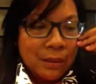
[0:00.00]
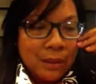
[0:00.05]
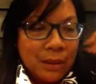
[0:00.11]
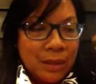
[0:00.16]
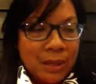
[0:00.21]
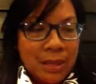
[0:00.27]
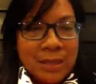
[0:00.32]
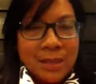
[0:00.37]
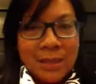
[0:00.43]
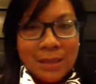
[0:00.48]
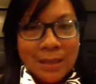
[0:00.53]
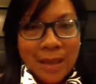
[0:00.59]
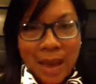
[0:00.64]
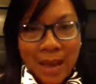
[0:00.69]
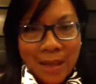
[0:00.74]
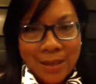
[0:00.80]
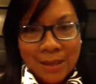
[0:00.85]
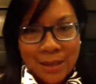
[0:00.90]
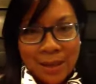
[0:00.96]
these
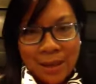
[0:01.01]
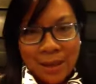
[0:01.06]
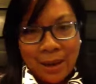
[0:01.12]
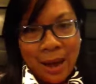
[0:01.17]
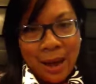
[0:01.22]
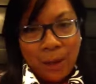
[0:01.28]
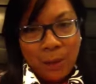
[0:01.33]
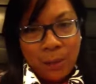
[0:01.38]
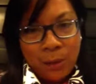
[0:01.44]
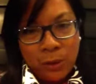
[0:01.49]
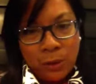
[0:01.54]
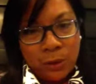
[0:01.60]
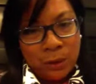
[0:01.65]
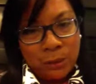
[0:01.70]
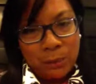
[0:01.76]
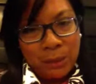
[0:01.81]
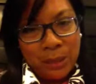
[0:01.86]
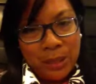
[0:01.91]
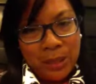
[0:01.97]
attacks can't happen on the
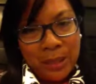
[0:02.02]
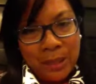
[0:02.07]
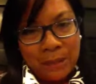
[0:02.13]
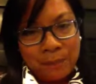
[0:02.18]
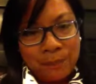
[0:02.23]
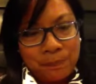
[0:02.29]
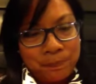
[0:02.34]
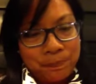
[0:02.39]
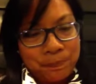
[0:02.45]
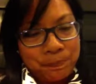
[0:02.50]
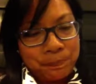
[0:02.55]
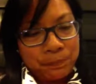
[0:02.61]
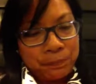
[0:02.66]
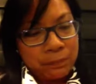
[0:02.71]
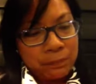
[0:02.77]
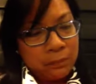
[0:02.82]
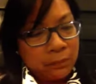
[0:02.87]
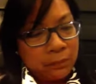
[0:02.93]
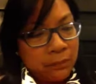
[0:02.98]
plane.
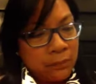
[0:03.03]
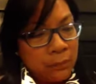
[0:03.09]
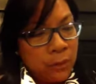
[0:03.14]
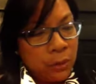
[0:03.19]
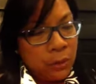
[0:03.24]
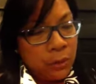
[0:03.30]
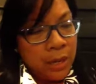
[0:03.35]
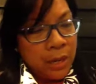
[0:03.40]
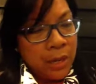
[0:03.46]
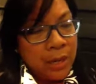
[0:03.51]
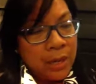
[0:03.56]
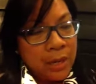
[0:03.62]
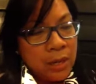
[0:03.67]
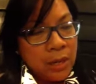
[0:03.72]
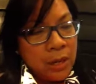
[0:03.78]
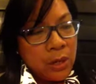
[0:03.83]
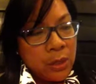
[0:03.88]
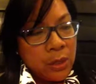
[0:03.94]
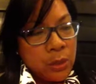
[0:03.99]
Okay?
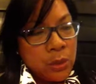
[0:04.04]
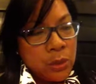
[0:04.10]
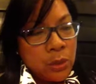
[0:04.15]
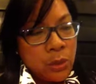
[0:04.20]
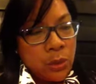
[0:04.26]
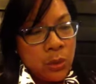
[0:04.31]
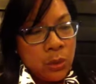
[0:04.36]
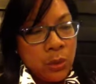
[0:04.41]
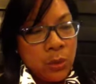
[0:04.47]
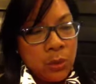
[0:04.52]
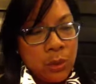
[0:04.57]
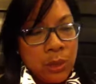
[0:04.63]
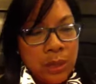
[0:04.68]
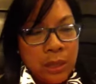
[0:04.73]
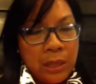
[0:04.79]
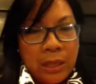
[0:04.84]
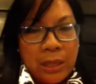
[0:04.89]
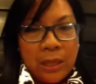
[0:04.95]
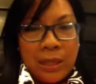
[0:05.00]
So
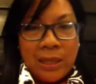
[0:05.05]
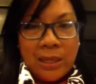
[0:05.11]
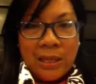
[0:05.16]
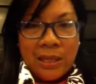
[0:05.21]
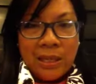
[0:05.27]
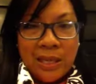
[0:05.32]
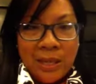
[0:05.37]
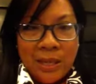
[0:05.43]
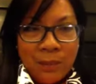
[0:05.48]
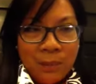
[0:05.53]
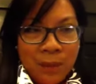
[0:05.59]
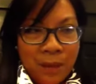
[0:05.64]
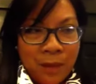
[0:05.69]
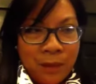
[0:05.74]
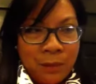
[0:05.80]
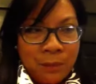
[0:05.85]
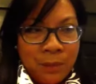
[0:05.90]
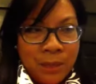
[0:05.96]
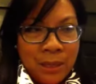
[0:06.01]

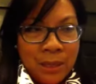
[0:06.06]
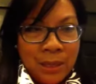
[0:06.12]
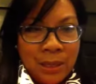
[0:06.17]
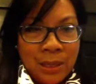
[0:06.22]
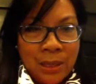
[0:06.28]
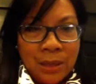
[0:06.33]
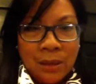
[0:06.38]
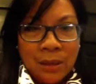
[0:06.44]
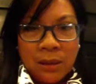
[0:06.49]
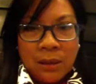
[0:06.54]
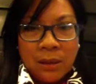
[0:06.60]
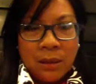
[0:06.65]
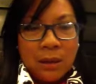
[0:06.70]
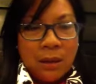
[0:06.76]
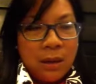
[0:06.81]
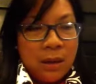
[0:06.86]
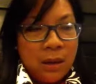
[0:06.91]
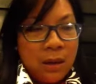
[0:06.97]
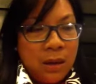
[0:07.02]
email me
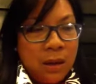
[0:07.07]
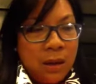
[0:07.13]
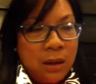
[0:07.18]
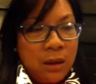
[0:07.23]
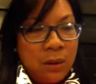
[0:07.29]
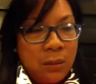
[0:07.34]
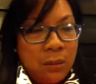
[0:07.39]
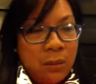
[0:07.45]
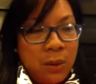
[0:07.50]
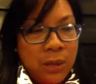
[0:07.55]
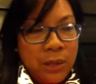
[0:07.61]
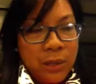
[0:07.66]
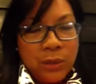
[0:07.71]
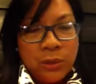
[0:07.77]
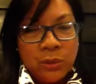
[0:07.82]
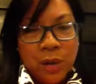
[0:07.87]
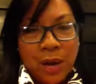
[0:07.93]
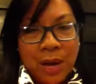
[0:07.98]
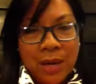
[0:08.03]
what
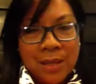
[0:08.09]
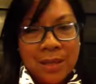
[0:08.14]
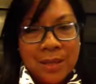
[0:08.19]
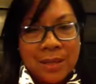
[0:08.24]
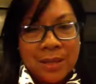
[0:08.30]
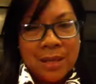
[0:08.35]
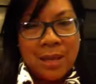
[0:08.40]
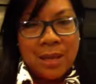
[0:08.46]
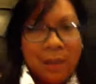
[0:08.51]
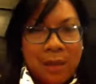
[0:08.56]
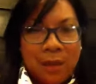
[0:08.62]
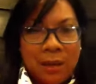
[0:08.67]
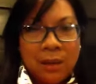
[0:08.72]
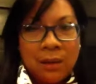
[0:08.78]
you guys think.